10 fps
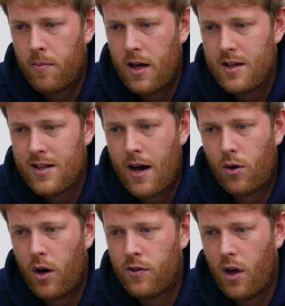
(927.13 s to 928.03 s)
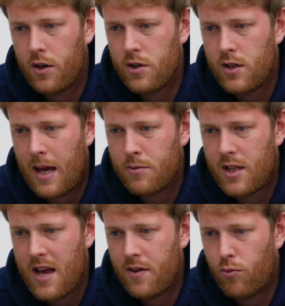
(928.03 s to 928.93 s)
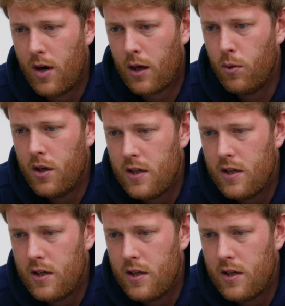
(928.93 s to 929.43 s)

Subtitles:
he's now got in touch. His name's David Rickwood.